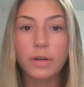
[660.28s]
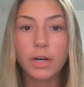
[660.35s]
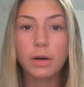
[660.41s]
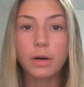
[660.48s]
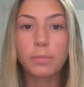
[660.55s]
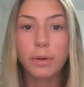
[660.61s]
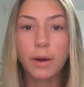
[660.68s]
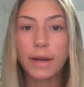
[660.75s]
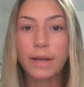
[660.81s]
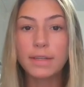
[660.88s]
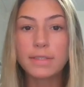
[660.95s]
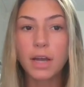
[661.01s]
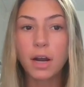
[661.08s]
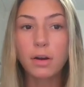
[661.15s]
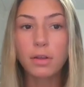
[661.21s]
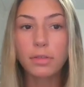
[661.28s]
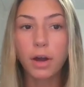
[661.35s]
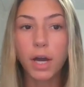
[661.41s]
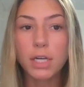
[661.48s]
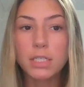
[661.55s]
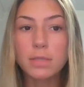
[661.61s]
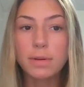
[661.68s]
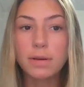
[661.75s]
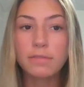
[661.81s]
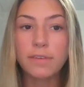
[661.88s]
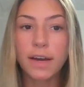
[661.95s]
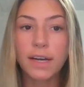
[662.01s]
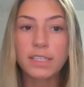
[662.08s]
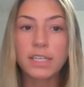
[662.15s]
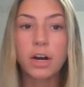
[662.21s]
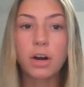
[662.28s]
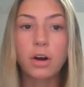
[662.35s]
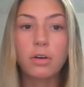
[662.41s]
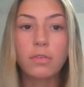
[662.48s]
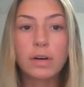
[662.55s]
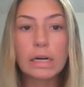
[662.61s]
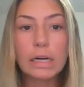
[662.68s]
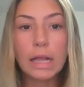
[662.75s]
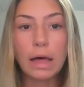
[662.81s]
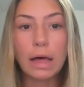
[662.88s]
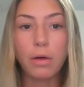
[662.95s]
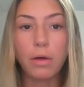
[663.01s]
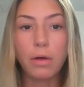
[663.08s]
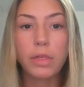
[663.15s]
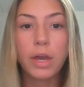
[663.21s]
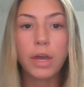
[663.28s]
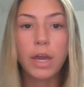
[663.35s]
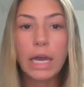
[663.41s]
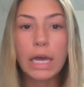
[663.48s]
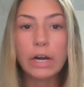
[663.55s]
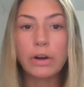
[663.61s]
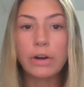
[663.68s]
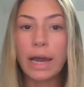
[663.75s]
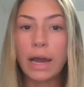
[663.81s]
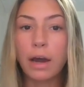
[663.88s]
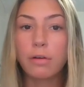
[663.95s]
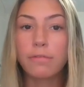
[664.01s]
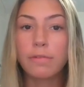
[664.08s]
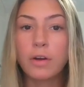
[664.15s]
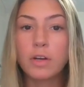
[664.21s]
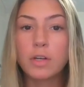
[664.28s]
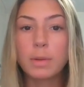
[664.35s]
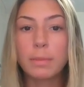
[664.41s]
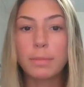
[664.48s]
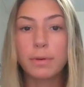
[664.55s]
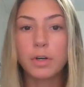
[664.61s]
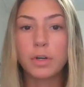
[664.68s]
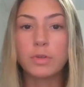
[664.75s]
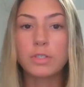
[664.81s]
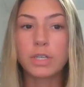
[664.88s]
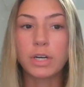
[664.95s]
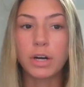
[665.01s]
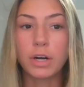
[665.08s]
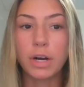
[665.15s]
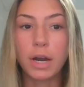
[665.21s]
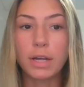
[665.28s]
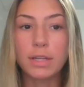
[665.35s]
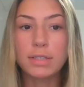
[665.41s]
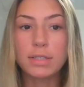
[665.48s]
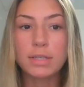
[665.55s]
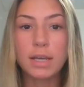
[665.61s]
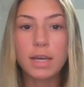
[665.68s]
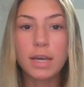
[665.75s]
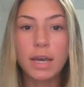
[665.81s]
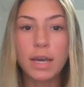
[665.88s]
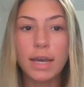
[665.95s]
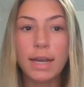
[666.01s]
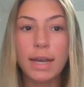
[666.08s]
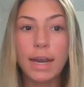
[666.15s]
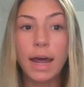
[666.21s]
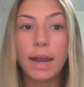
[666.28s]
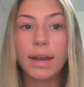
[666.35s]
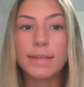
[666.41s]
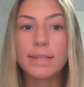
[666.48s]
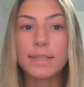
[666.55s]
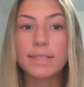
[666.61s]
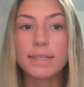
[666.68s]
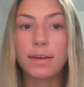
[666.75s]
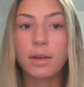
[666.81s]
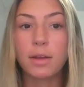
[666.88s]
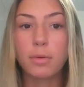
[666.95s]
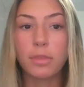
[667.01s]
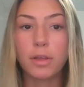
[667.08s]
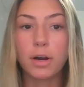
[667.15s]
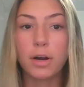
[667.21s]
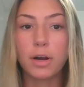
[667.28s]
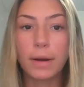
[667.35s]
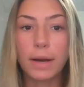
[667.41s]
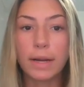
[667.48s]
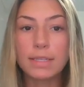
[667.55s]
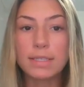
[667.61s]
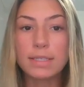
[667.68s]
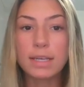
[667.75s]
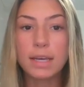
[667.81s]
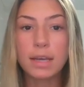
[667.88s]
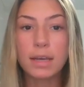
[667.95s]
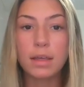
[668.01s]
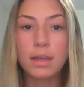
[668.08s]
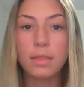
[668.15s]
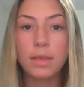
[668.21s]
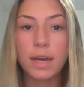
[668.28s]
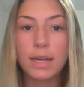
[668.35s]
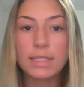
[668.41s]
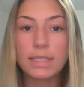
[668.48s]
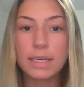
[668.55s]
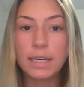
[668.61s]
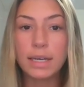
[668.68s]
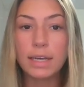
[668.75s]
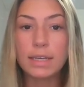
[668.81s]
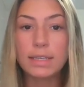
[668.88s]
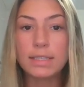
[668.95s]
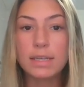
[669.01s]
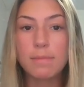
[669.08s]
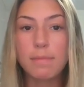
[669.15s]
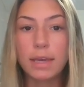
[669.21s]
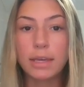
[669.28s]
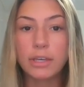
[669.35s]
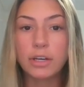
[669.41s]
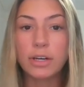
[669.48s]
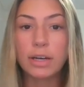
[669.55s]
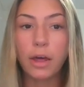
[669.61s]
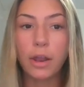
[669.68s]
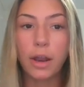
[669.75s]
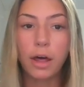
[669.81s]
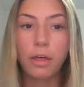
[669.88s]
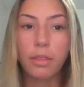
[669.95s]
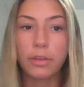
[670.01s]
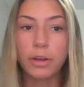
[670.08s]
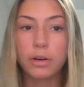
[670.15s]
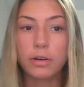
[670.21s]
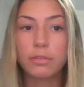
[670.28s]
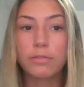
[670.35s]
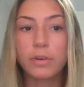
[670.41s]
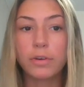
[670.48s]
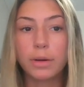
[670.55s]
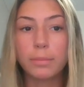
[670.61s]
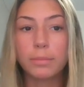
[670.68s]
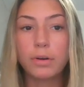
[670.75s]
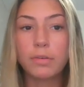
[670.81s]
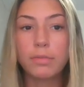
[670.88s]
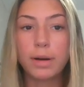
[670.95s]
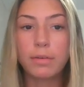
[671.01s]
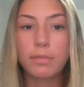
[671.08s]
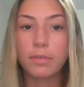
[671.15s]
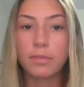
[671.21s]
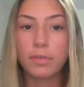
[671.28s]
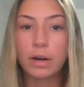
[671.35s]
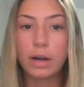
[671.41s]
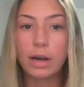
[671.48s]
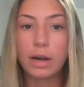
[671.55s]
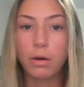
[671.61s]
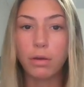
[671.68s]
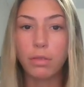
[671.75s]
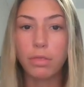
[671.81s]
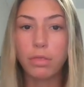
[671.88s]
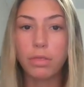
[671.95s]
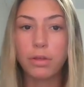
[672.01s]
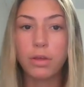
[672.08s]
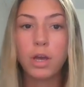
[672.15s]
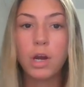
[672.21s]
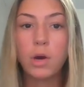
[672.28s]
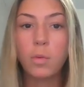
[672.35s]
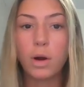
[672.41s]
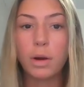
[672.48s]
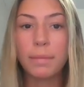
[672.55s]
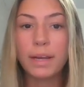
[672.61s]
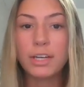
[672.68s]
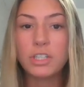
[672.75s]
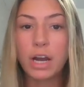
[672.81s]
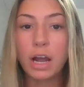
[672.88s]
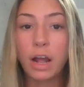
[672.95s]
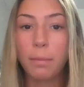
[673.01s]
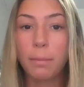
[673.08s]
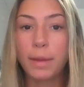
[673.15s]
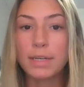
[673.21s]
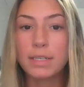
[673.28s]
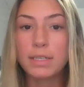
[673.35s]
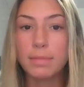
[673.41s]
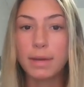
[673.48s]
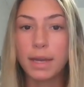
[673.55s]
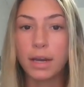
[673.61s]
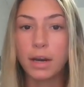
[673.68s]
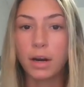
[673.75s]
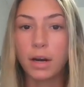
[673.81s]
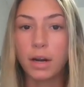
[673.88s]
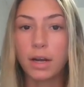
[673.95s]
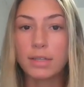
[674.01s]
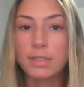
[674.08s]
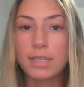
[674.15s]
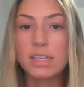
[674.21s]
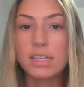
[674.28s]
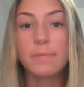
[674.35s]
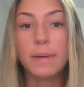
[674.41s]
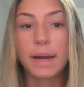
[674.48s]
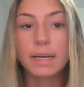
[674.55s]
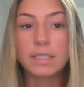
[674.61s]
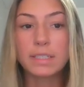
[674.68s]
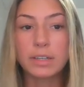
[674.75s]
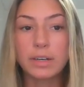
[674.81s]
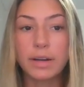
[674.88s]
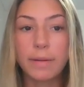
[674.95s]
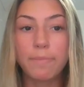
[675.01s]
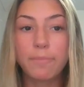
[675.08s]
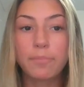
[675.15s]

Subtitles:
in our brains are thought to be affecting our overall health and are now found to be produced in our guts and not necessarily within our brains. The idea is to make your gut healthier for improvement of overall health. One major element to make our guts is bacteria.